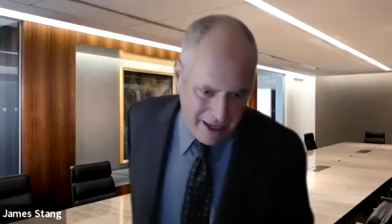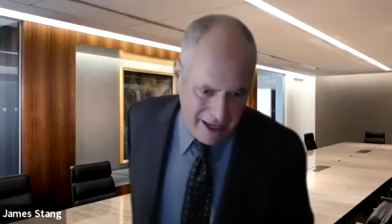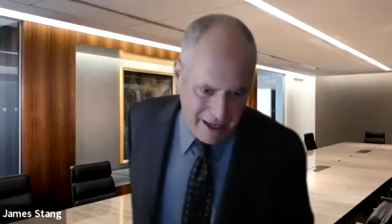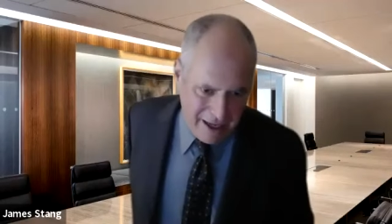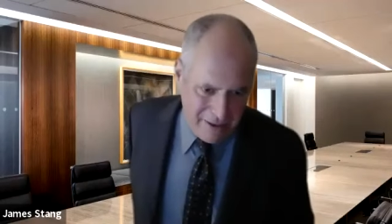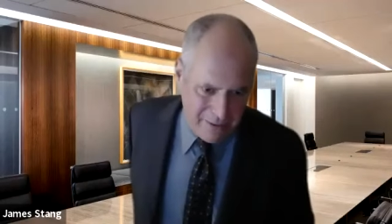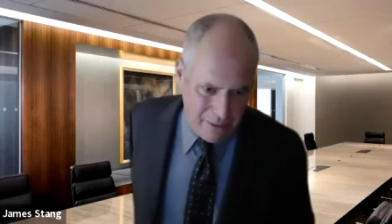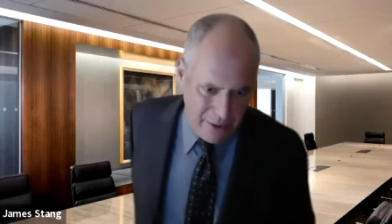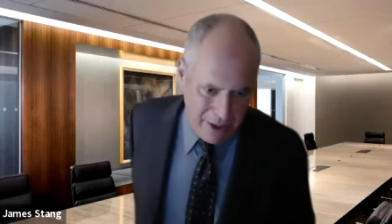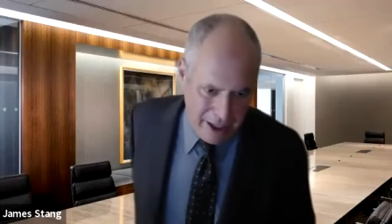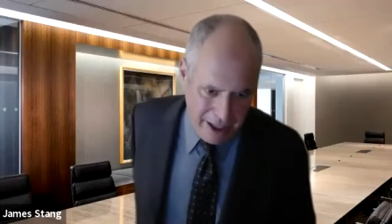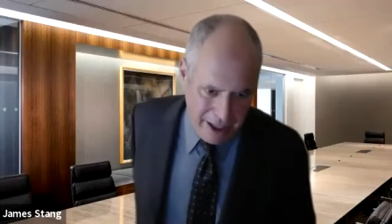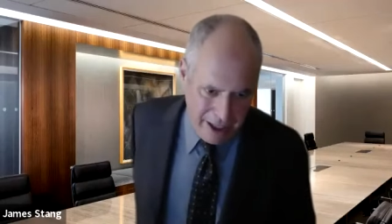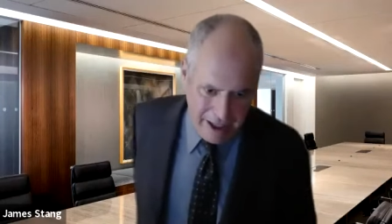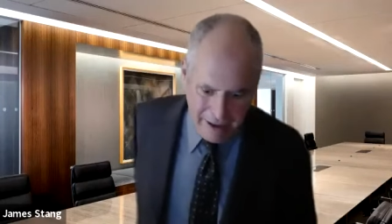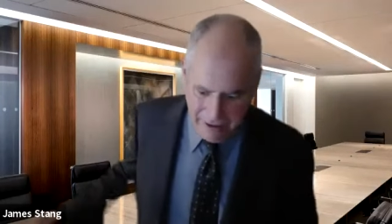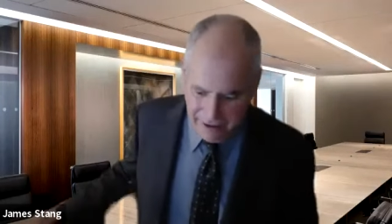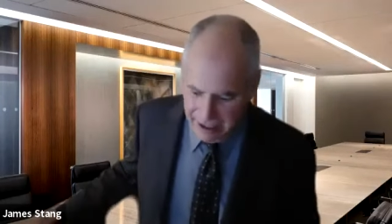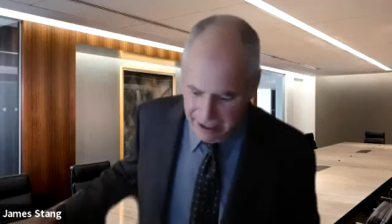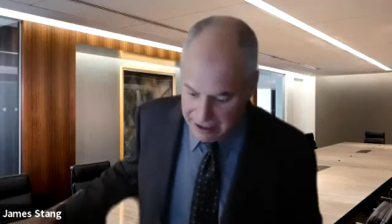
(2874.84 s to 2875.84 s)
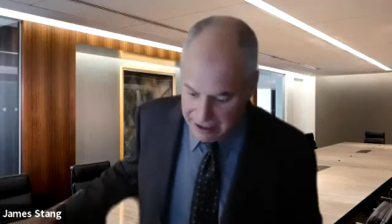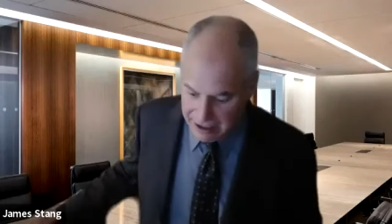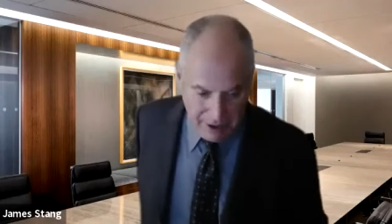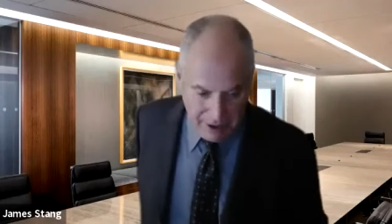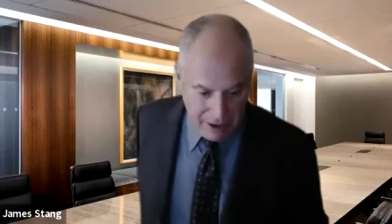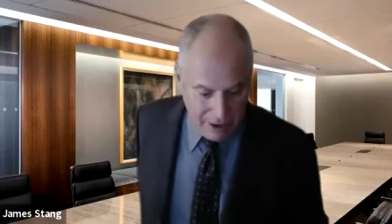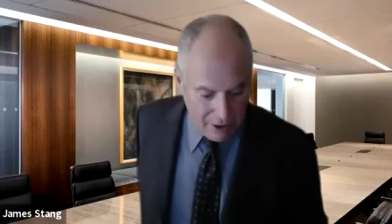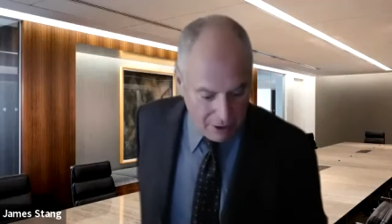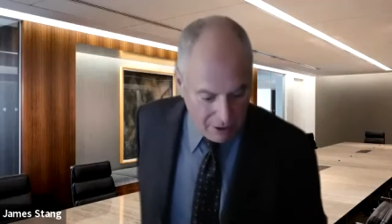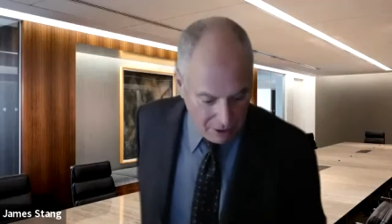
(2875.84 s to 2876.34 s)
And we get to
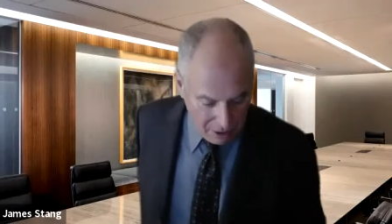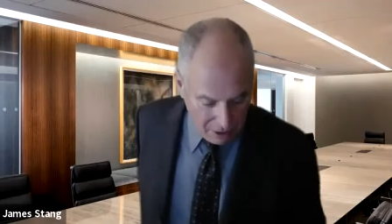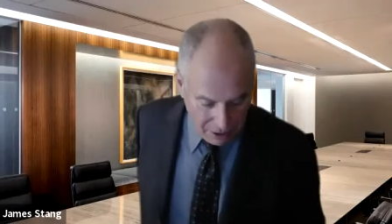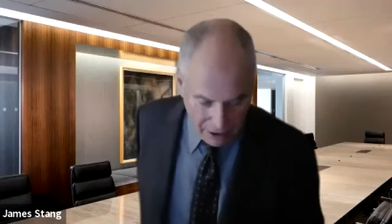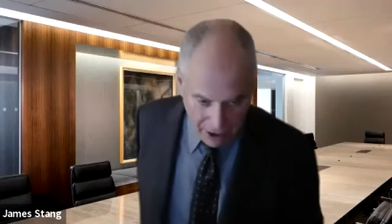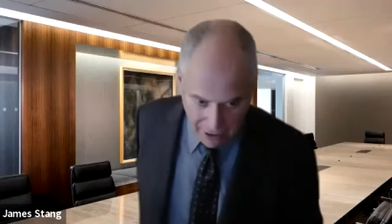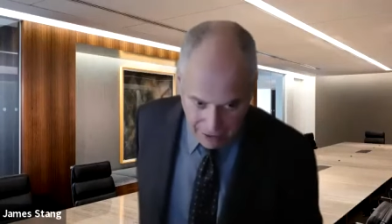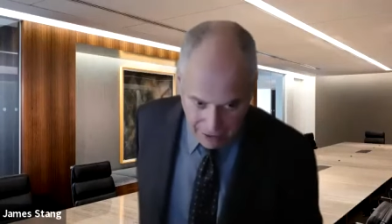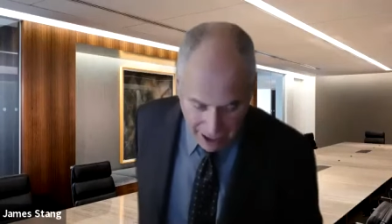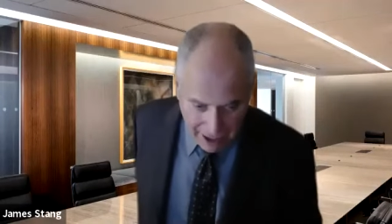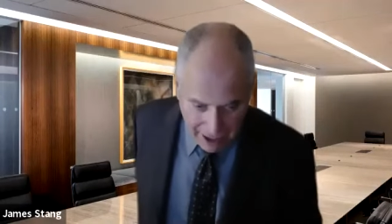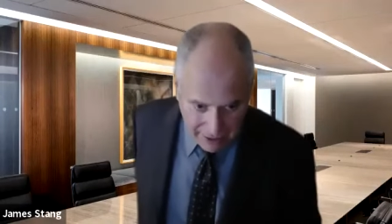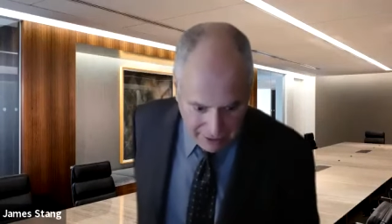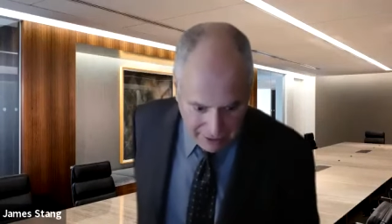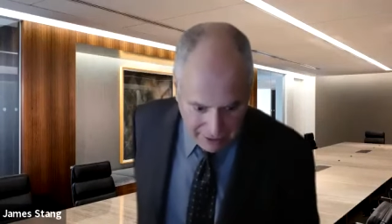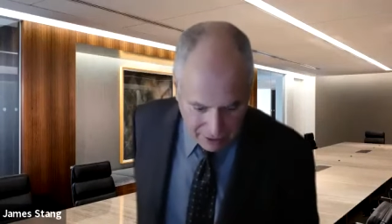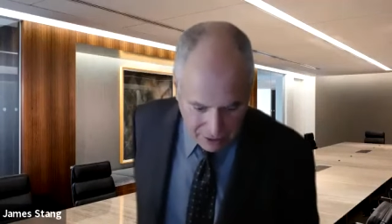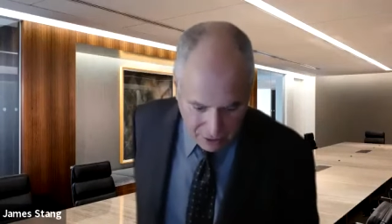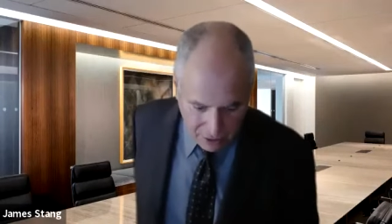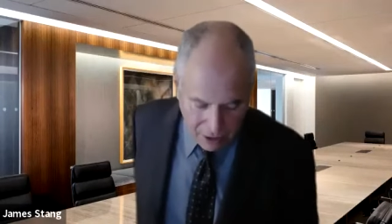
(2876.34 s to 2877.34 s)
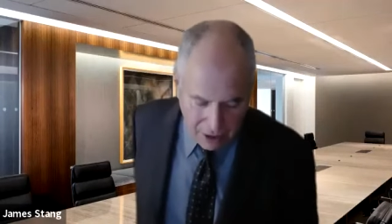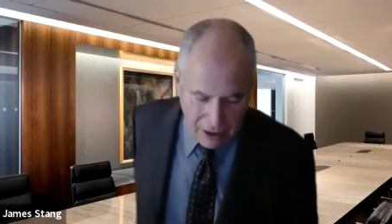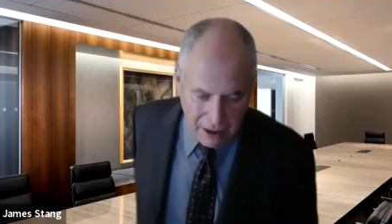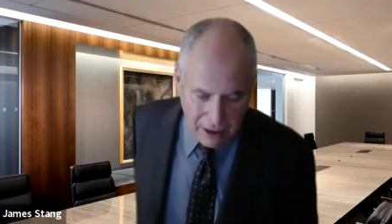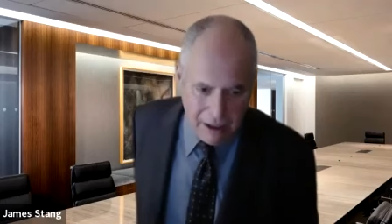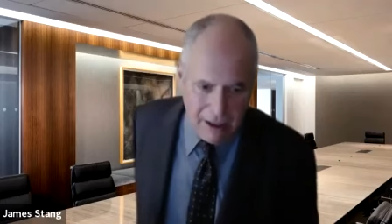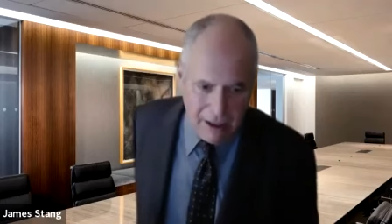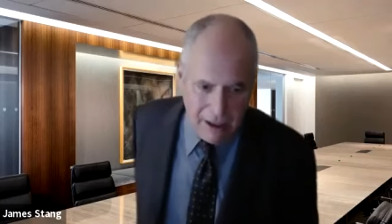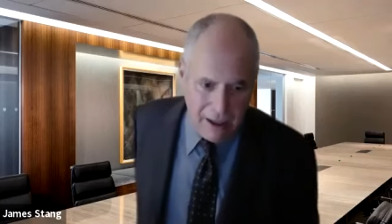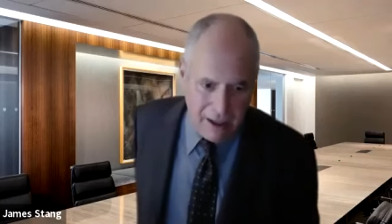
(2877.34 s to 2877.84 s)
be heard on that in
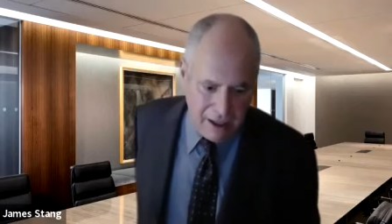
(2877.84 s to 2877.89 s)
court.